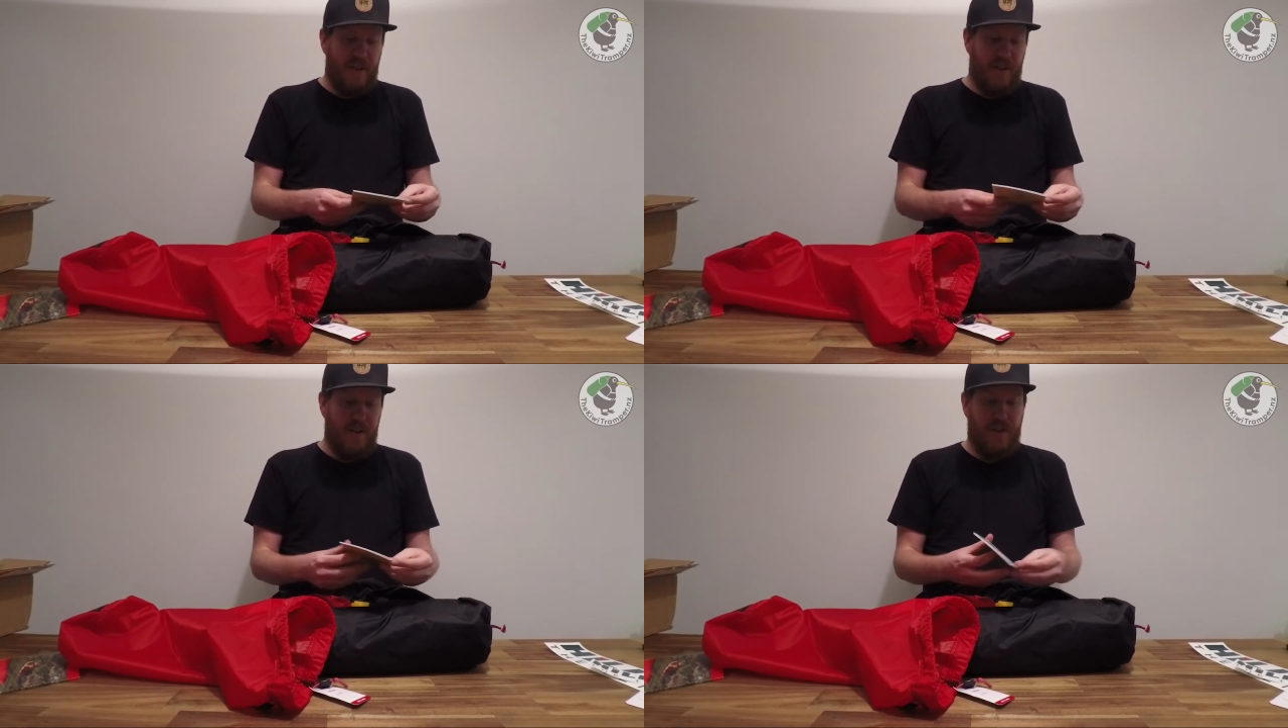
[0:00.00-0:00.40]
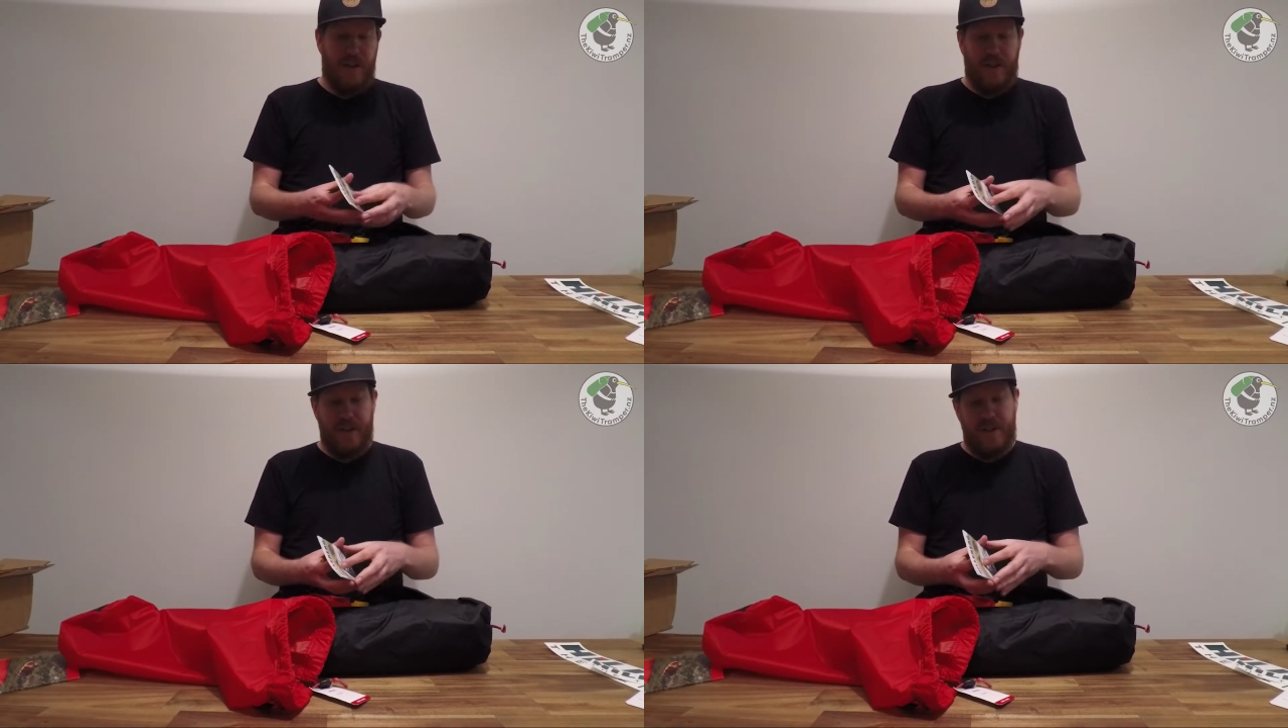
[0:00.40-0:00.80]

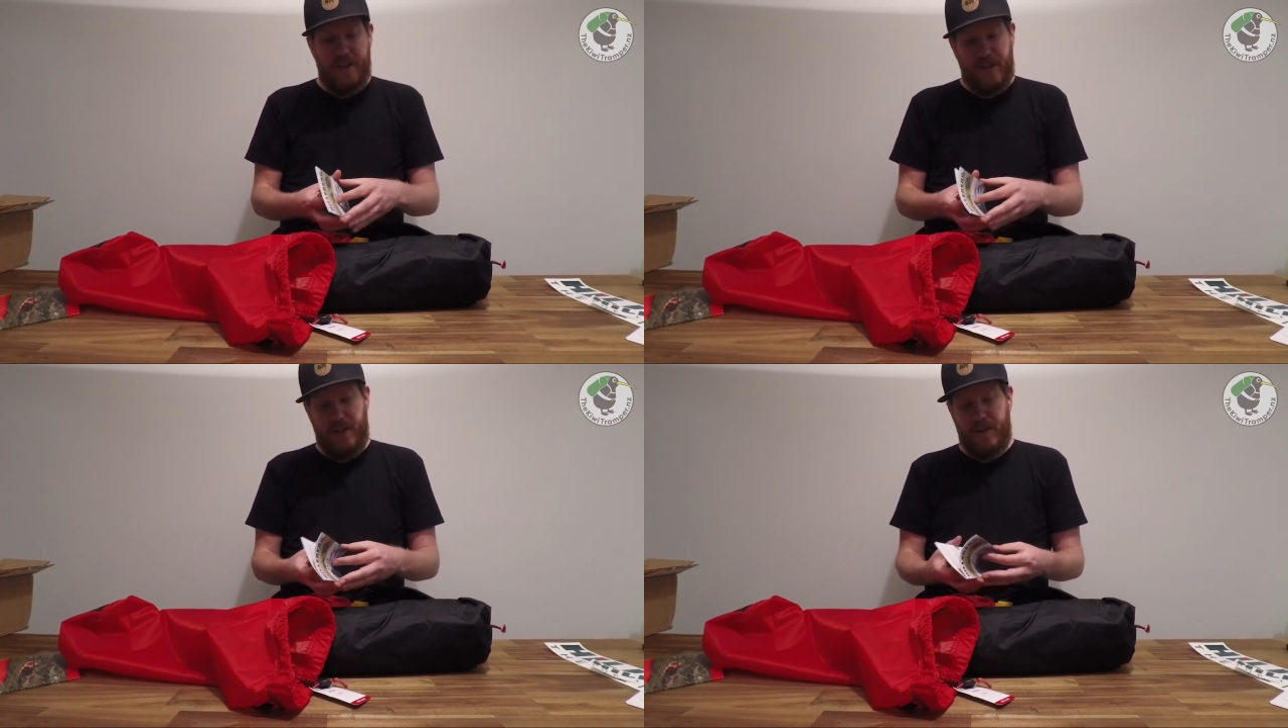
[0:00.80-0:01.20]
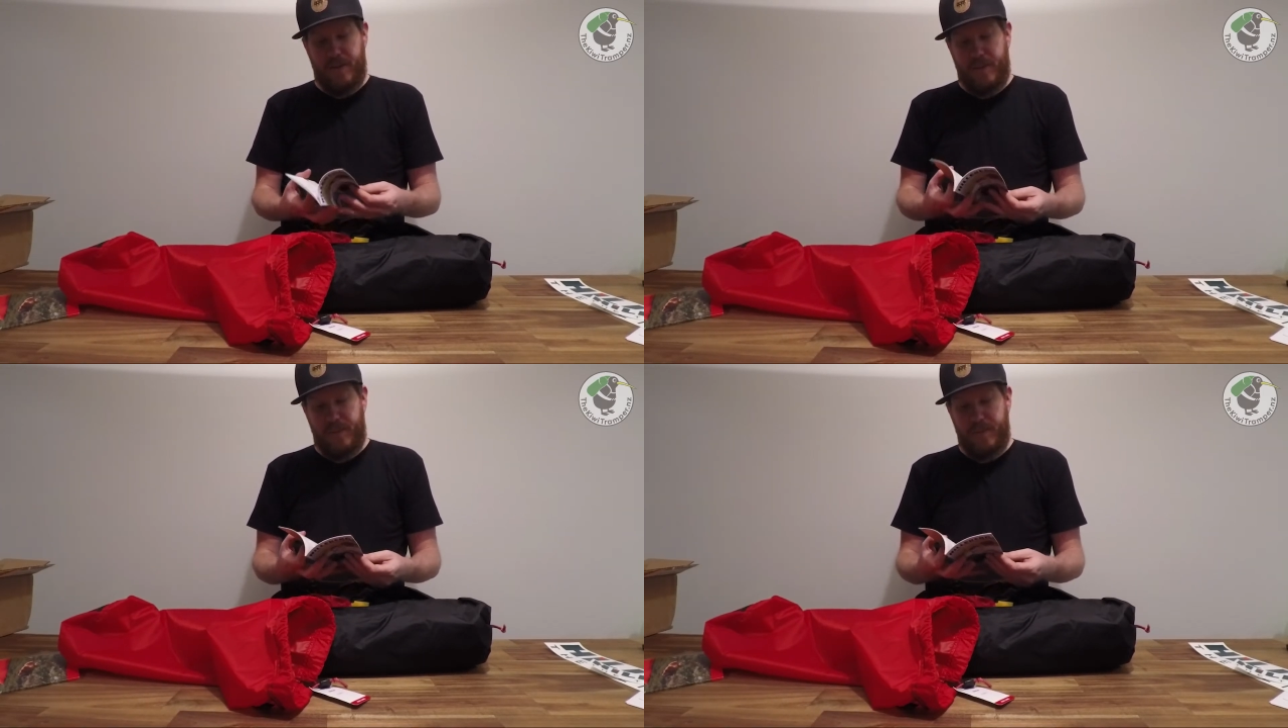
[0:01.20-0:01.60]
Instructions?
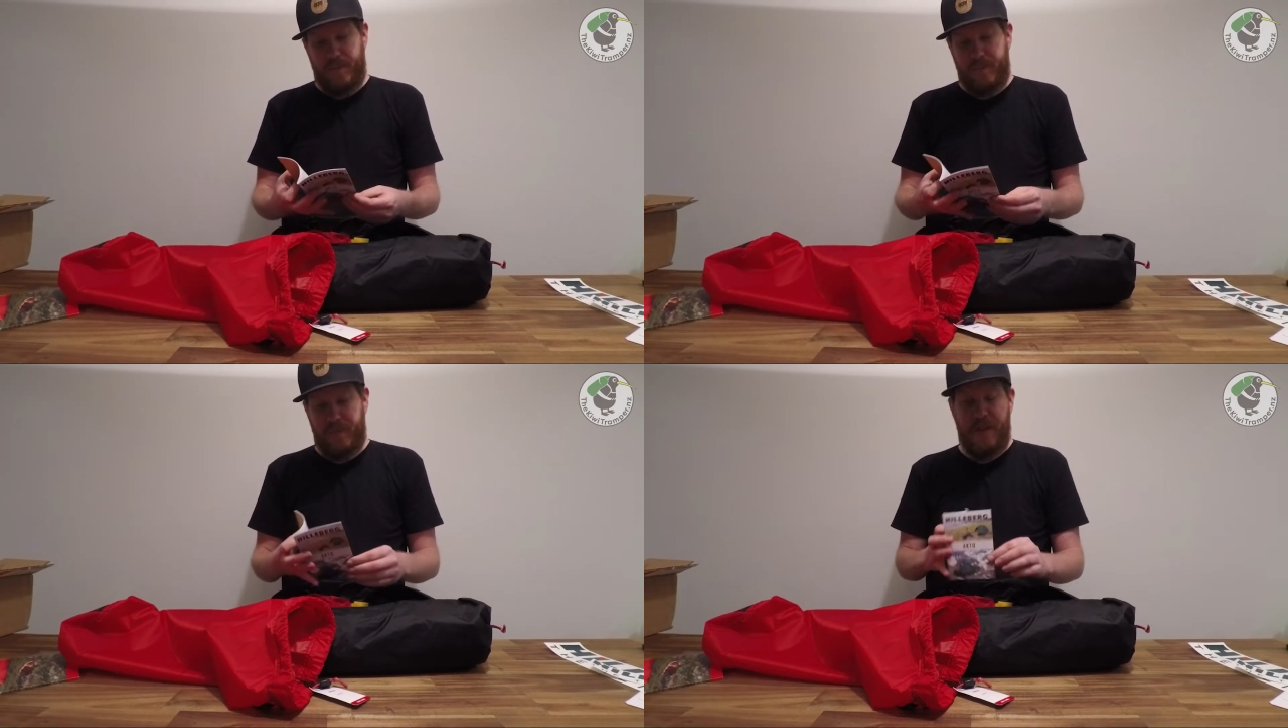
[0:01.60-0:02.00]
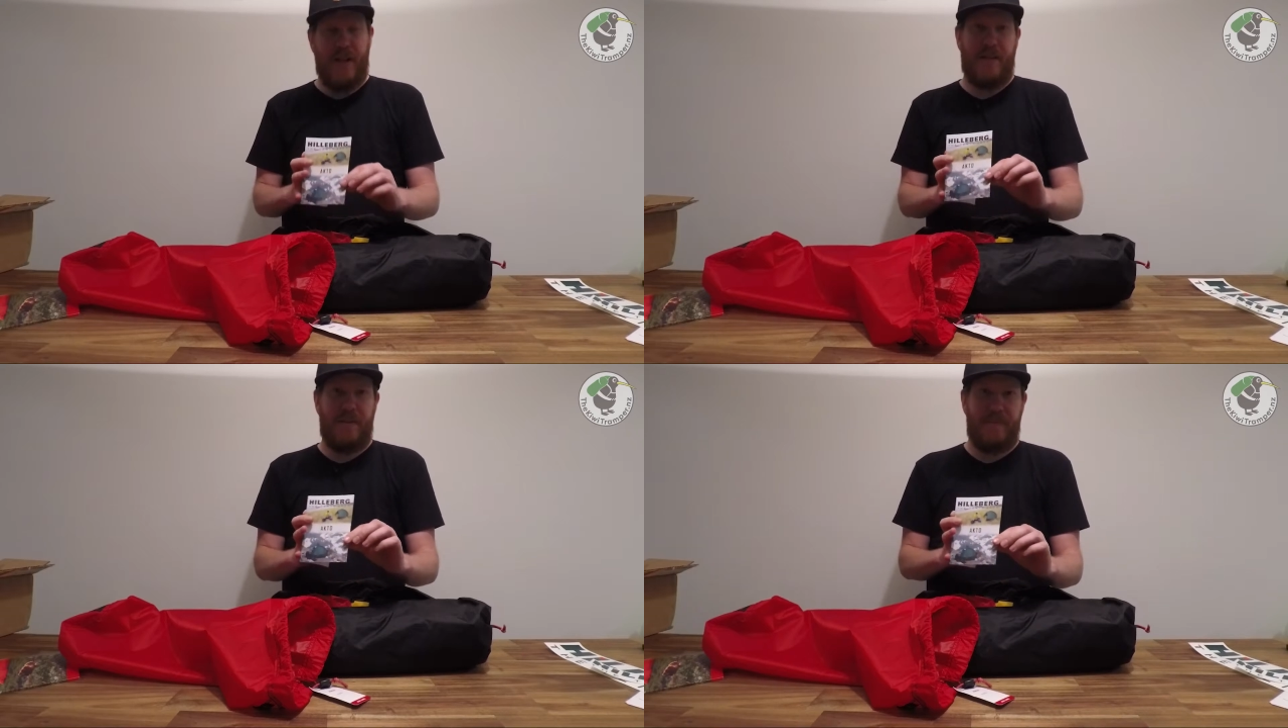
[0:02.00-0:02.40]

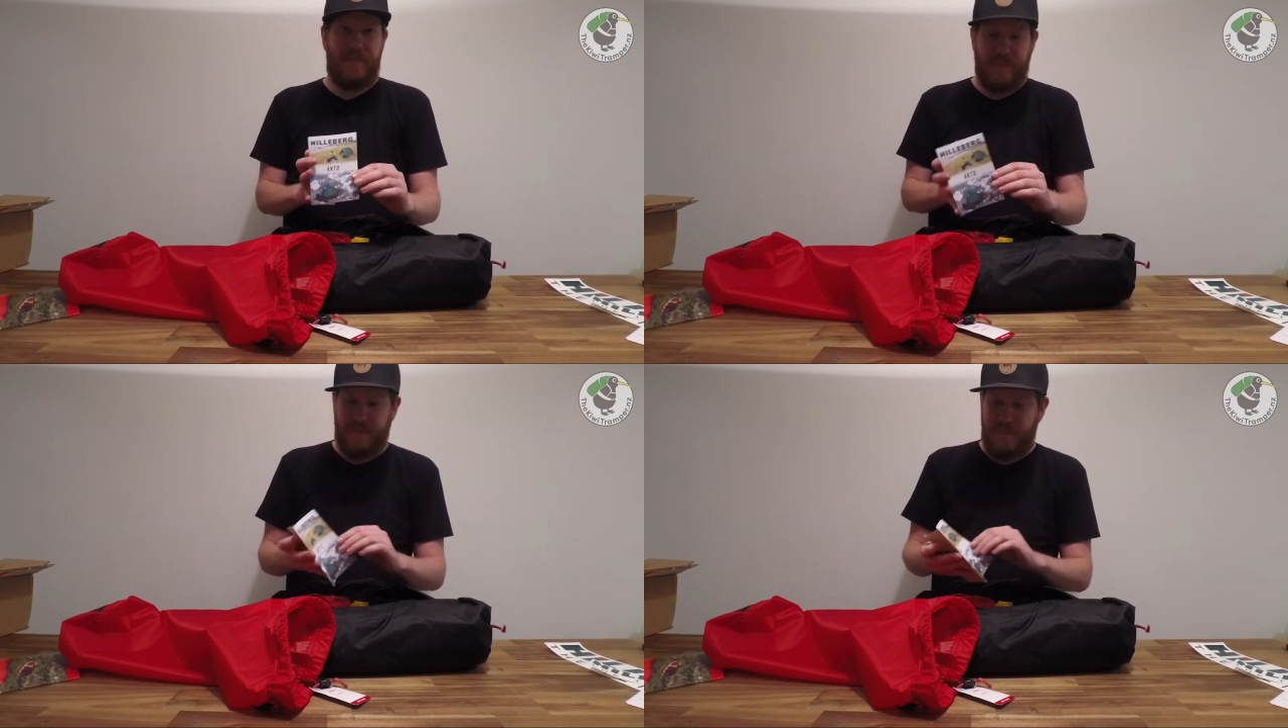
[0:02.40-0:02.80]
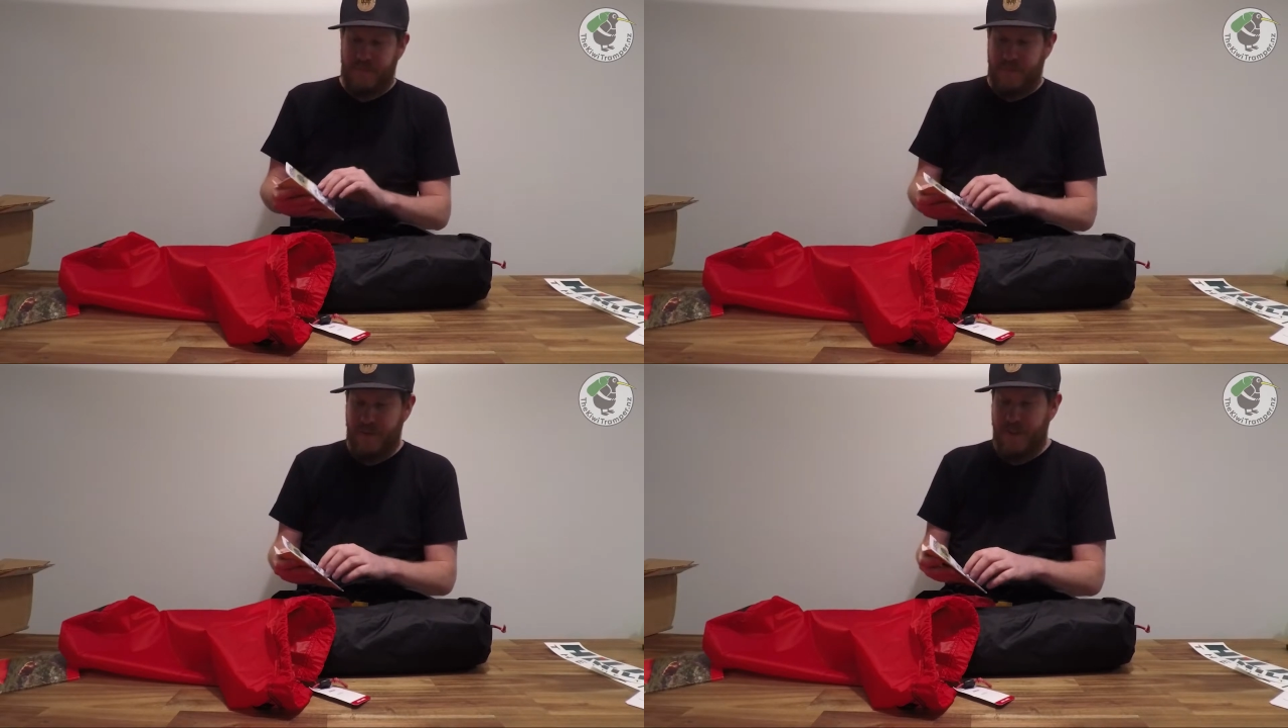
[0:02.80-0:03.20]
Yes,
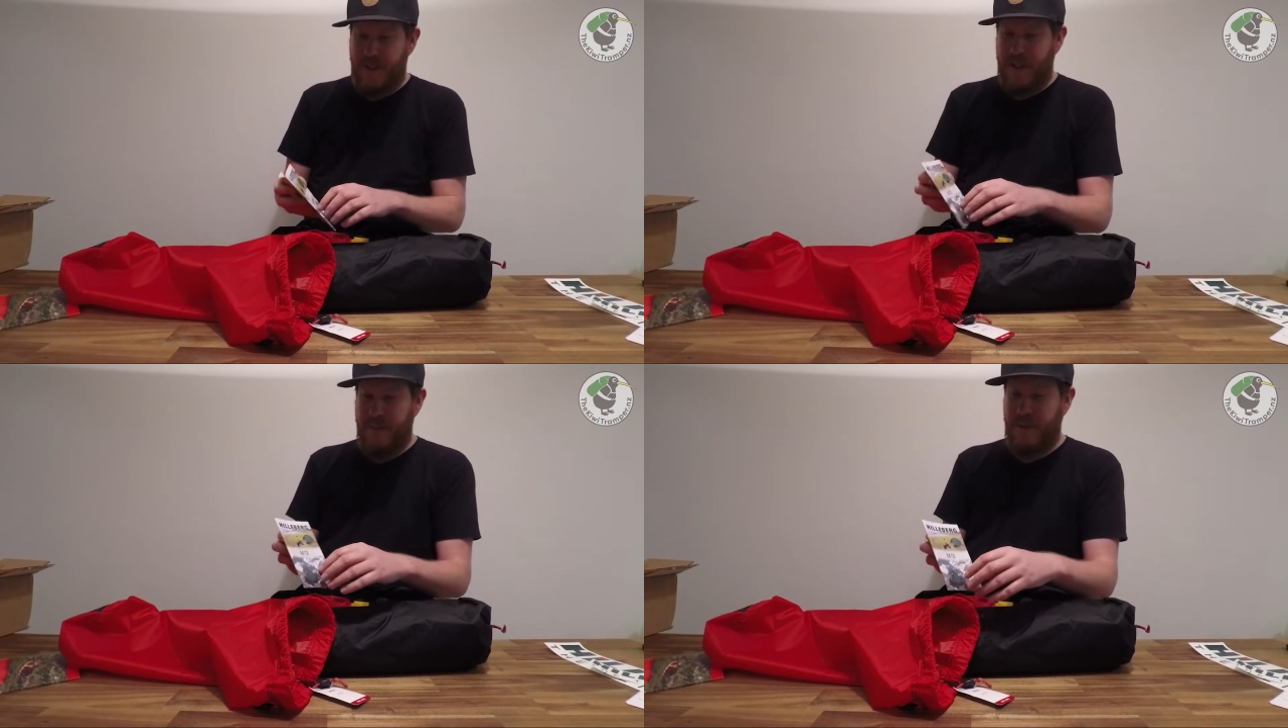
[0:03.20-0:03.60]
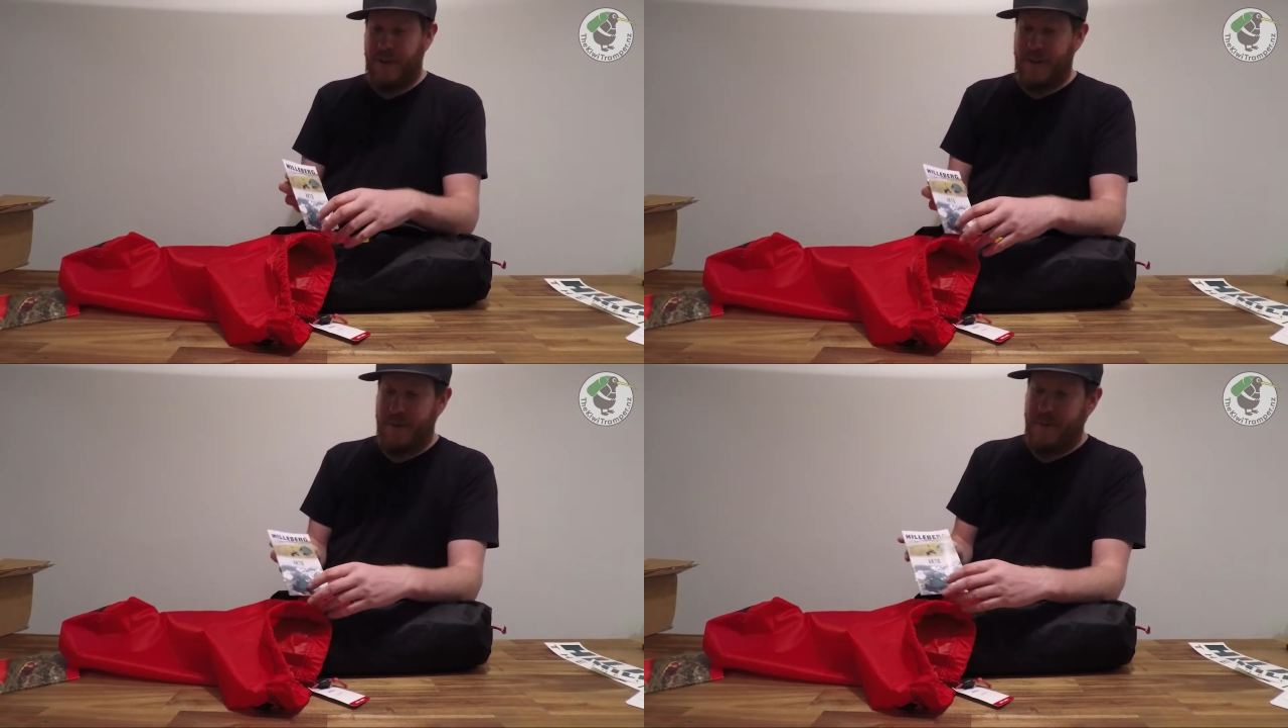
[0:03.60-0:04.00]
that's pretty
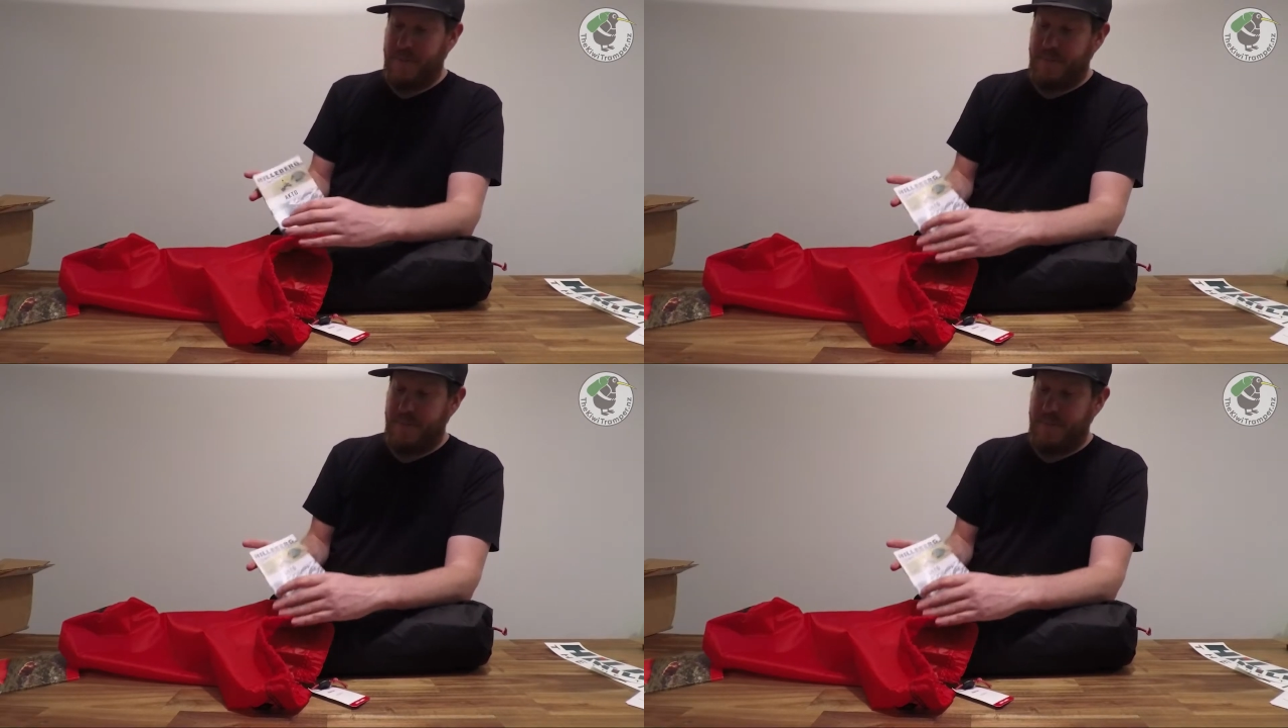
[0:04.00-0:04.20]
cool.